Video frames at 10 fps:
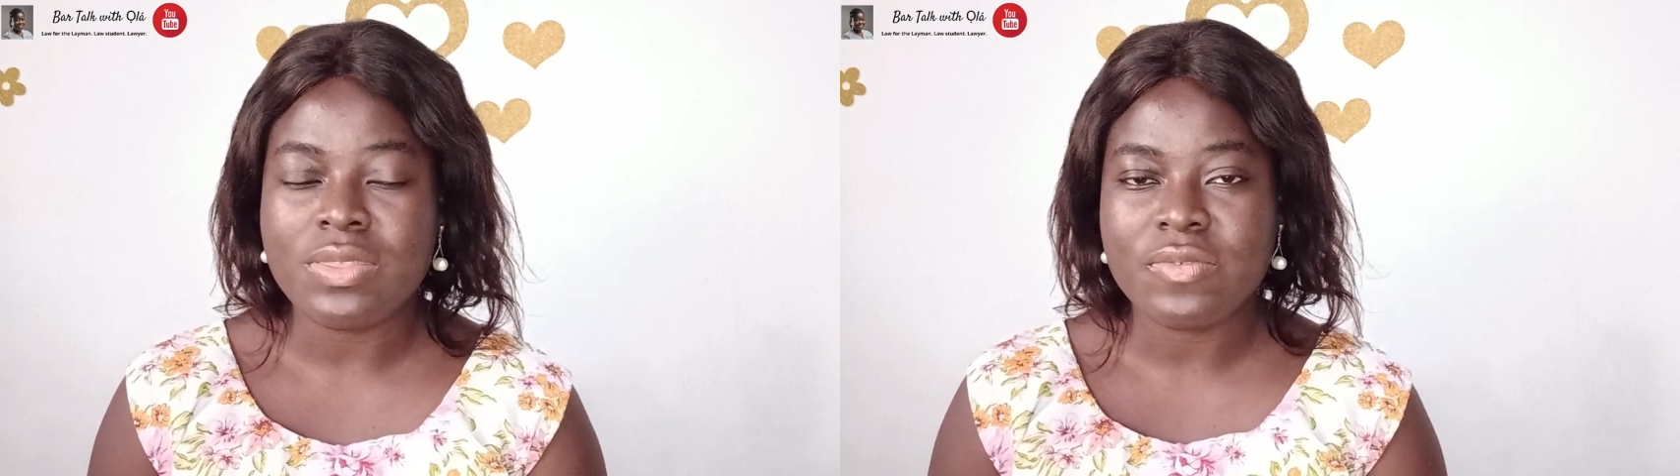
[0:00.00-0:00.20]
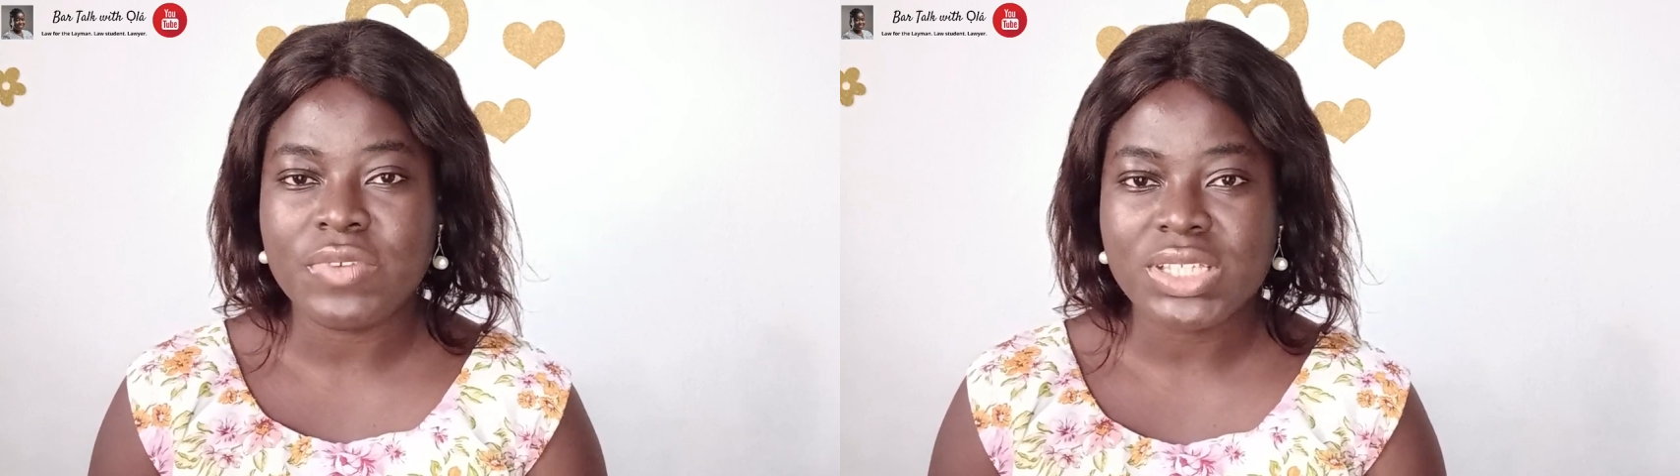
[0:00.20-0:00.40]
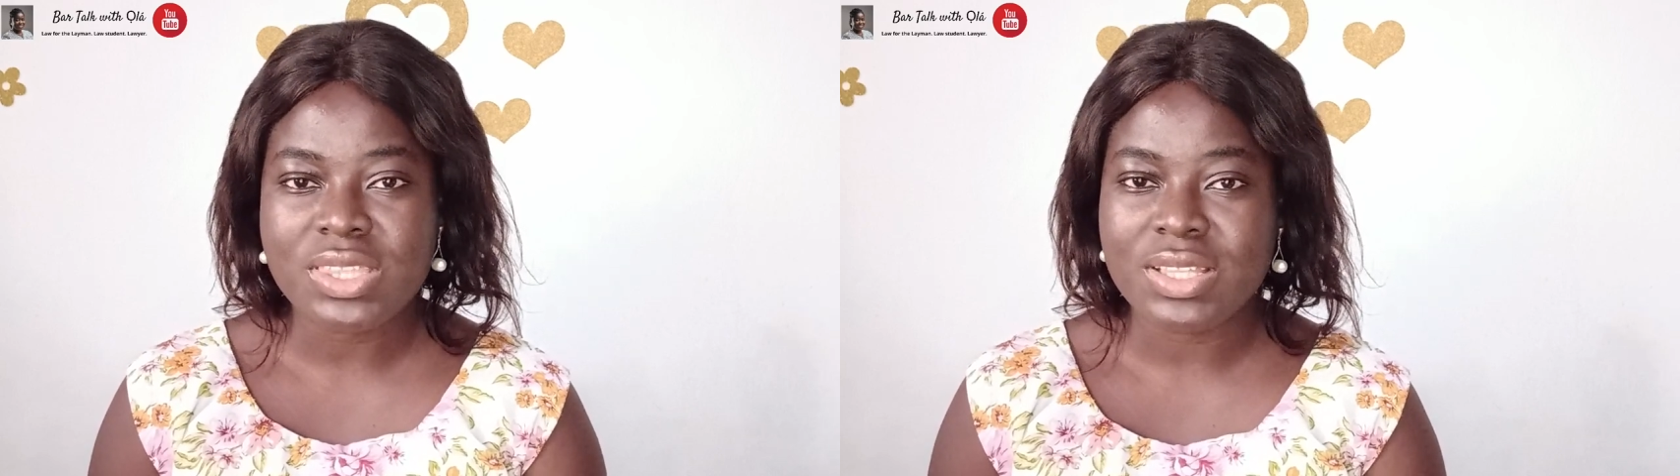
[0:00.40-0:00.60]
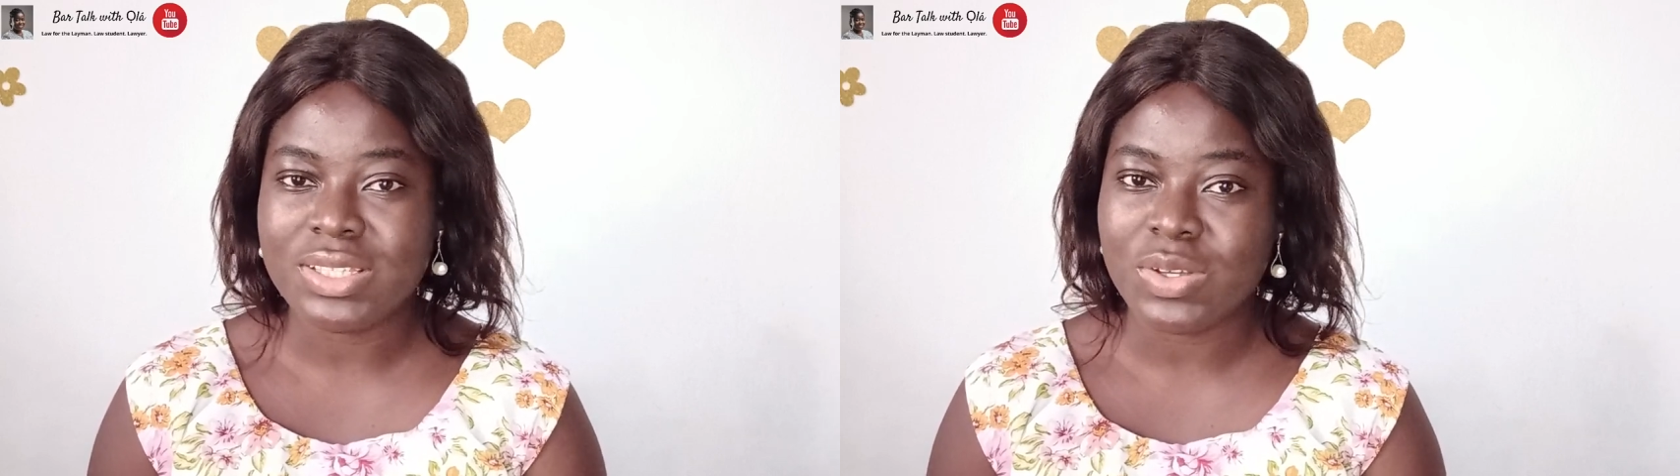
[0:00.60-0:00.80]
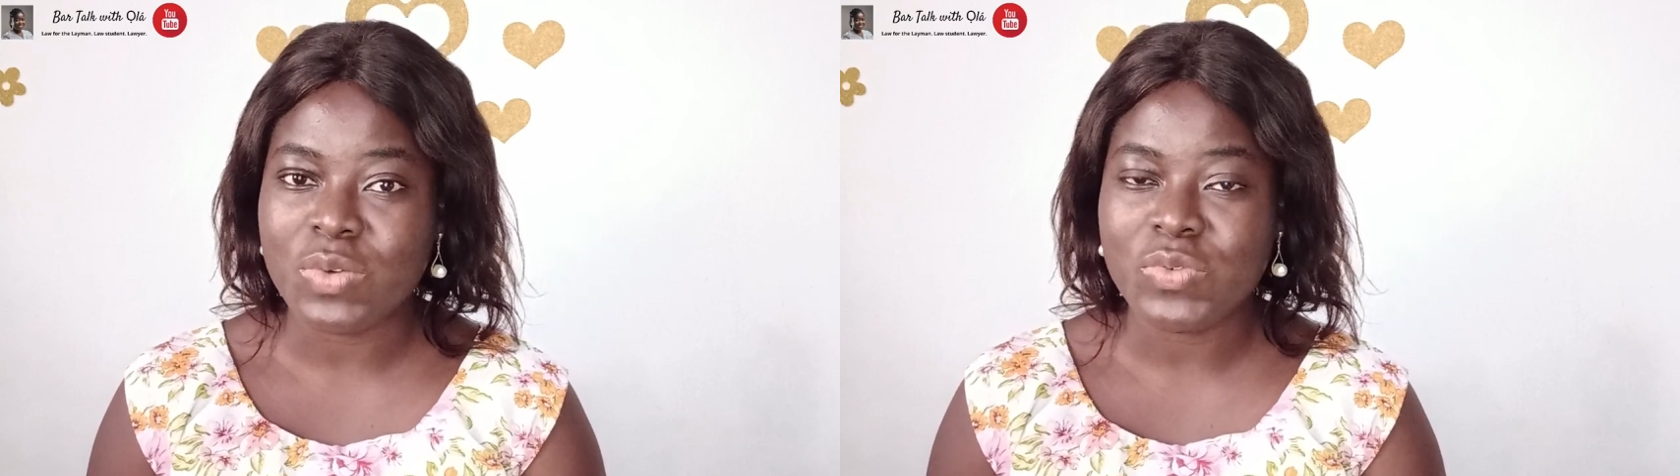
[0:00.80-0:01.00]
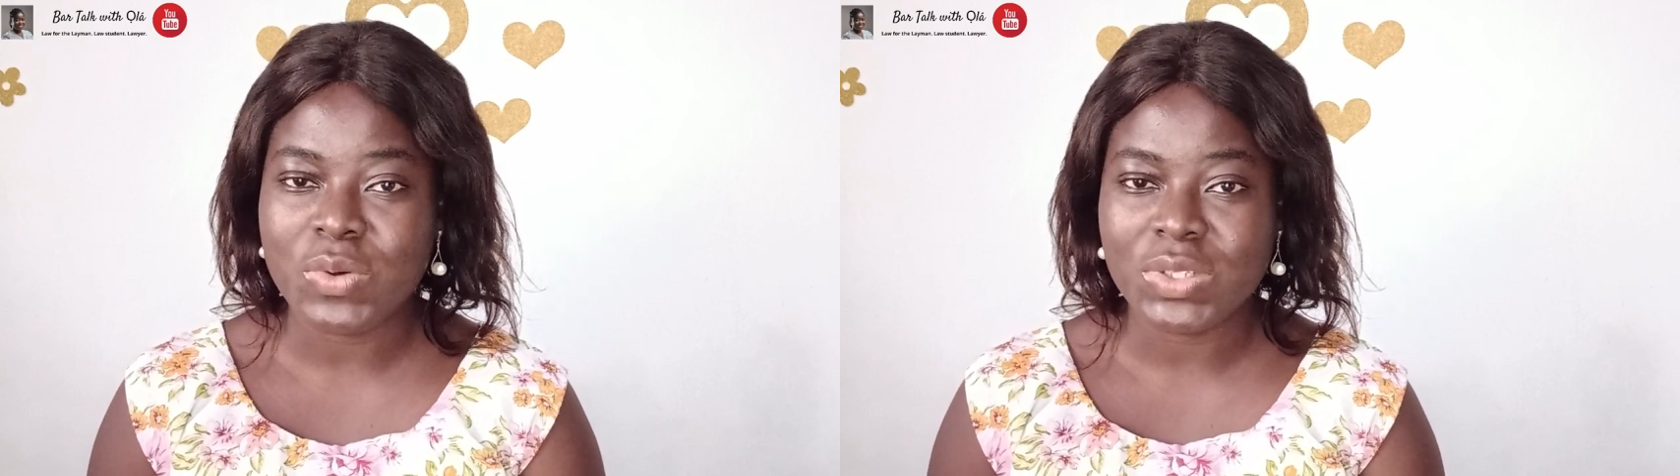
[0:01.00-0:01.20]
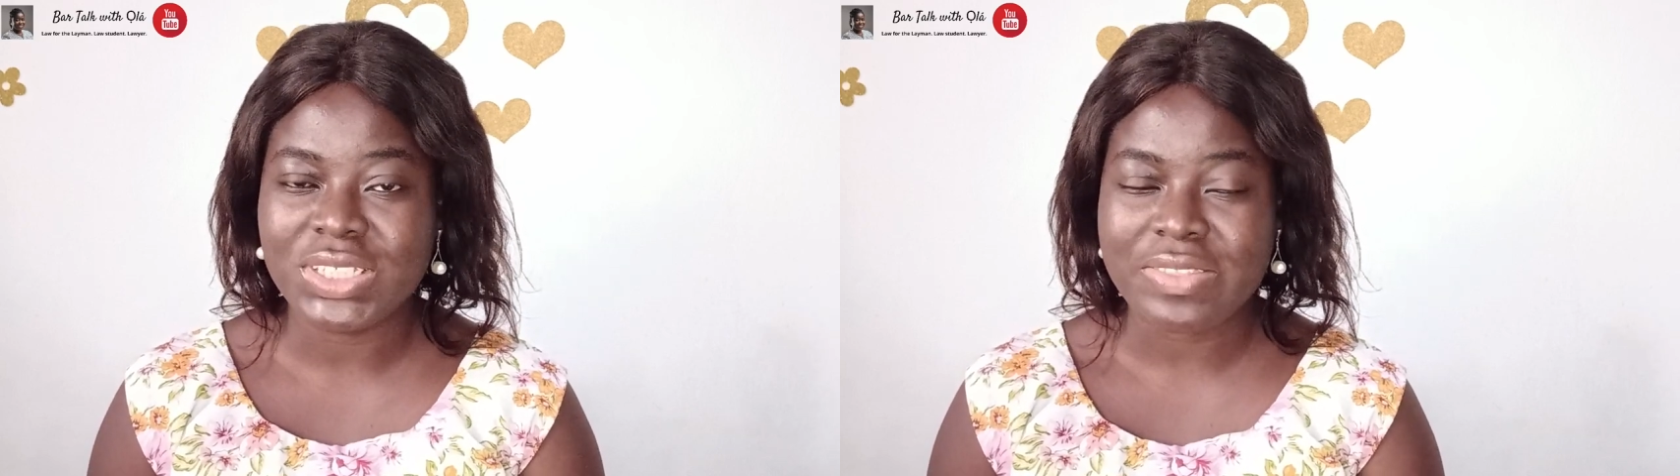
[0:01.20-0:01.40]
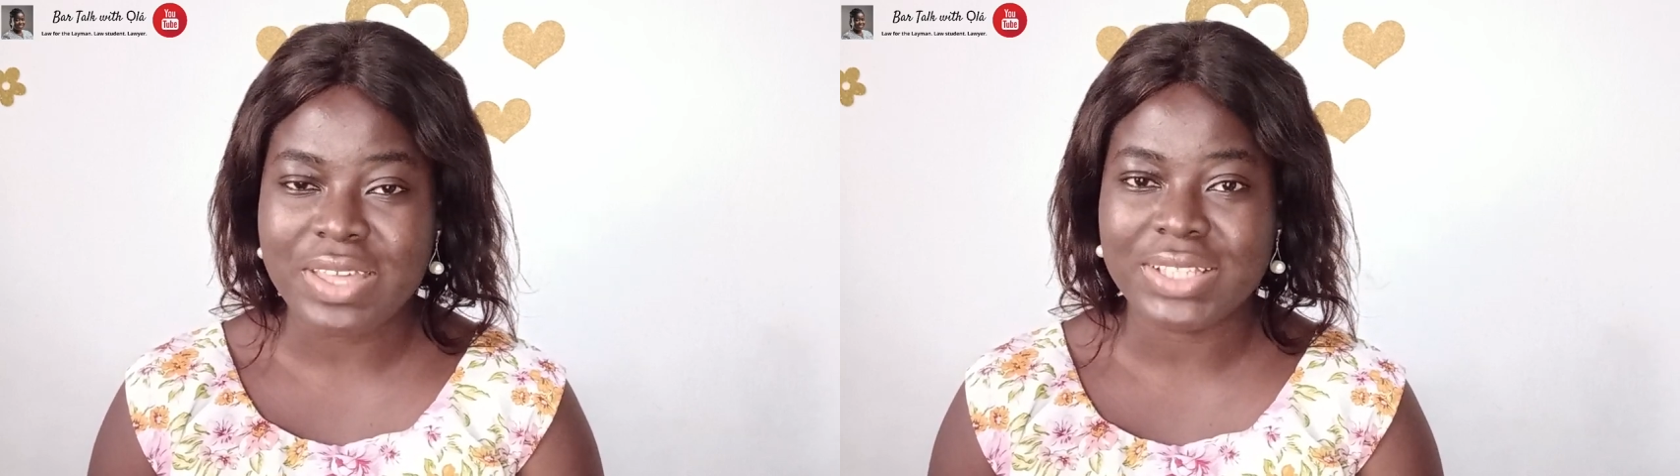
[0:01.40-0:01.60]
The first thing, of course,
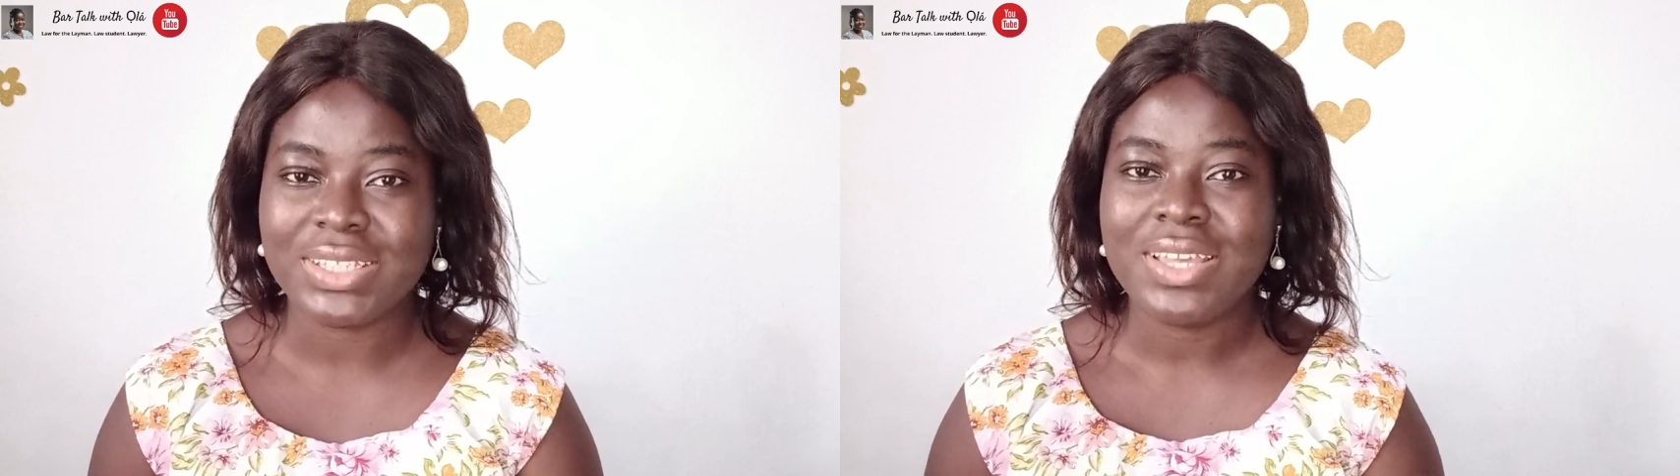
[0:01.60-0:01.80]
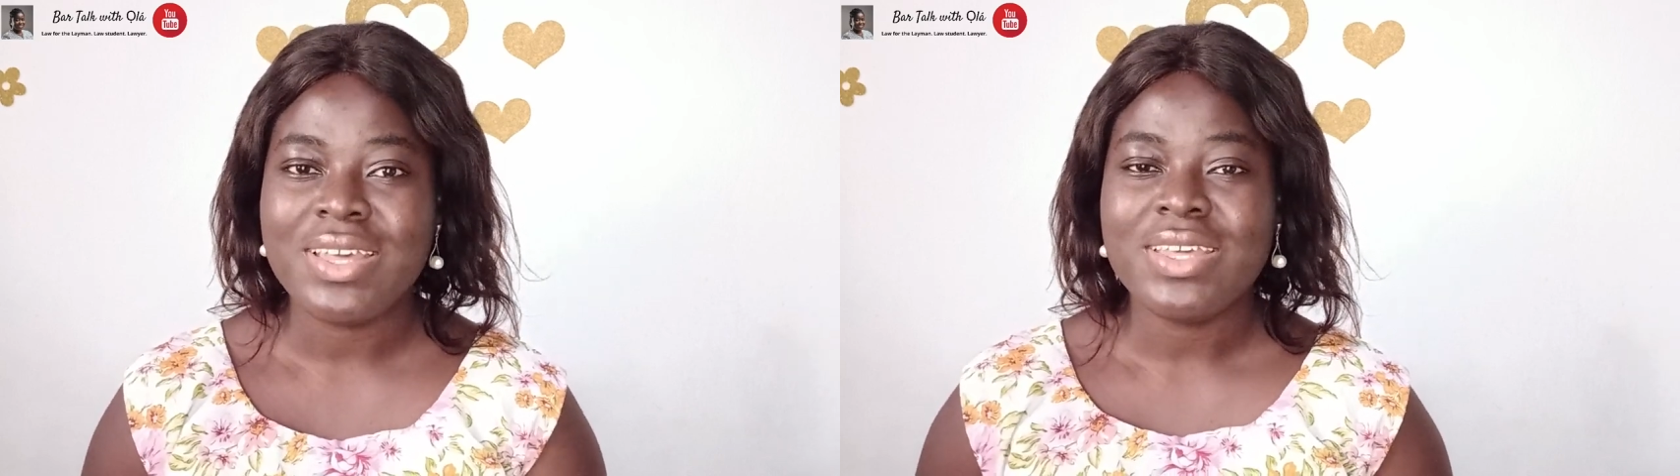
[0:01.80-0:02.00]
is that